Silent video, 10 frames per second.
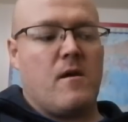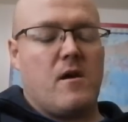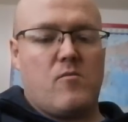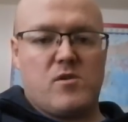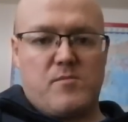
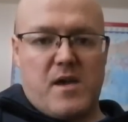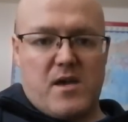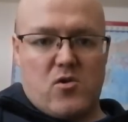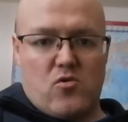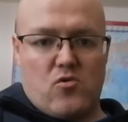and was meant to
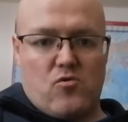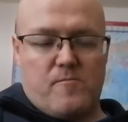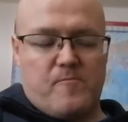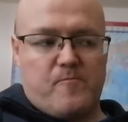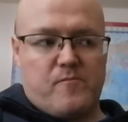get out
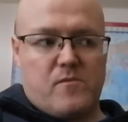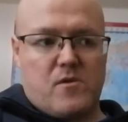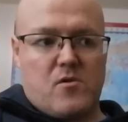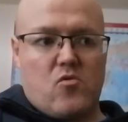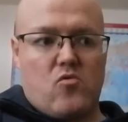
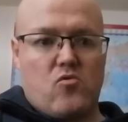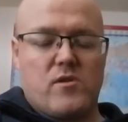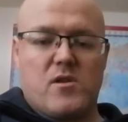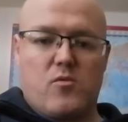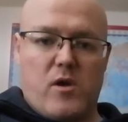on
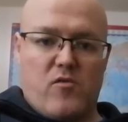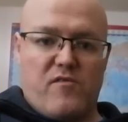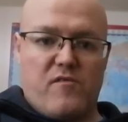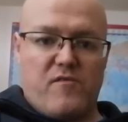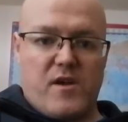the 12th
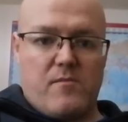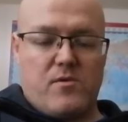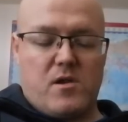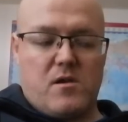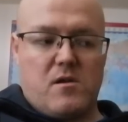of
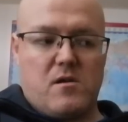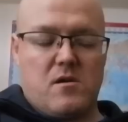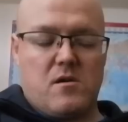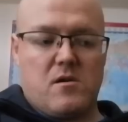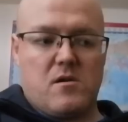February
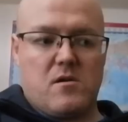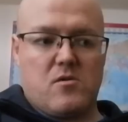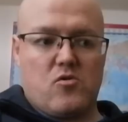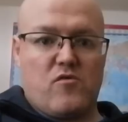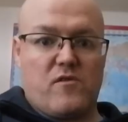
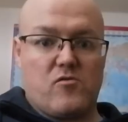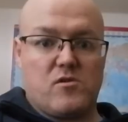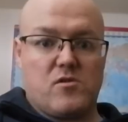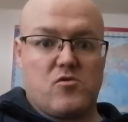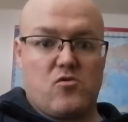
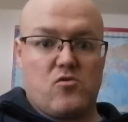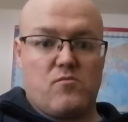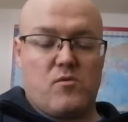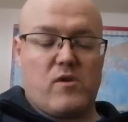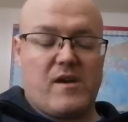2002,
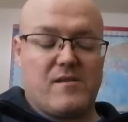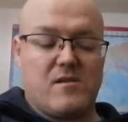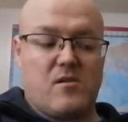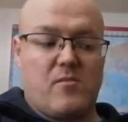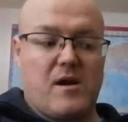but what ended
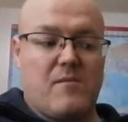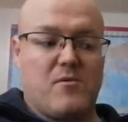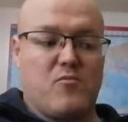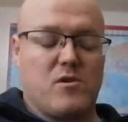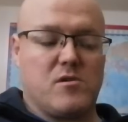up
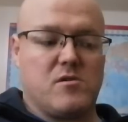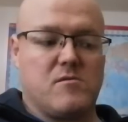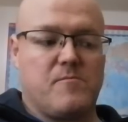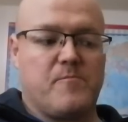happening was,